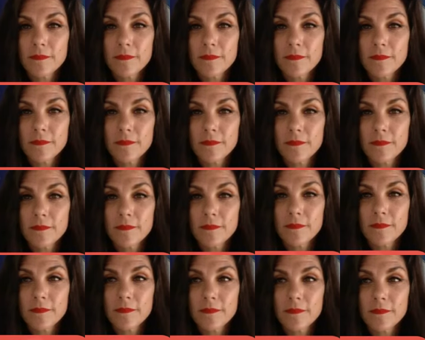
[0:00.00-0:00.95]

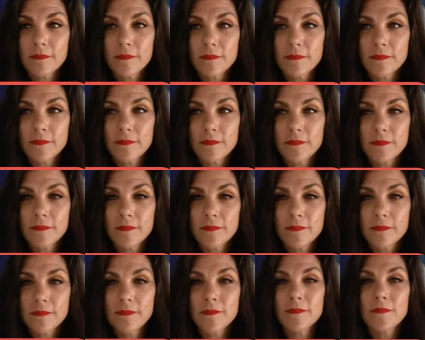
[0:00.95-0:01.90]

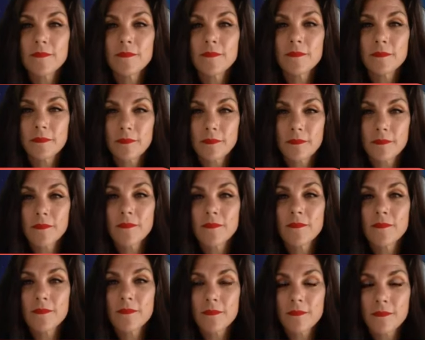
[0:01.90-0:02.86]

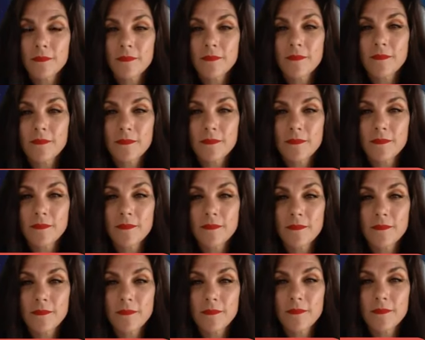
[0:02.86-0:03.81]

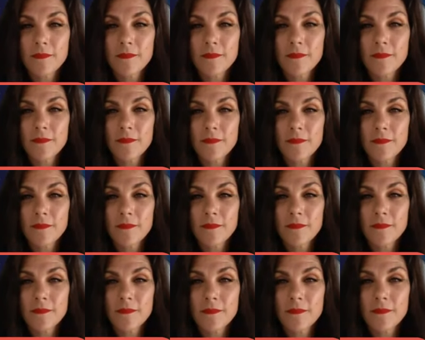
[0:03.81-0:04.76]

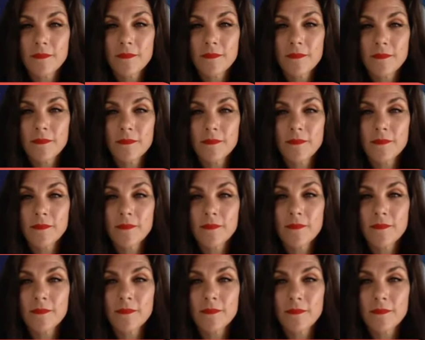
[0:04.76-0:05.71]

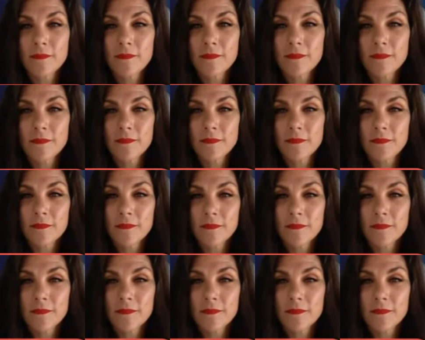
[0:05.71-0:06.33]
(not speaking)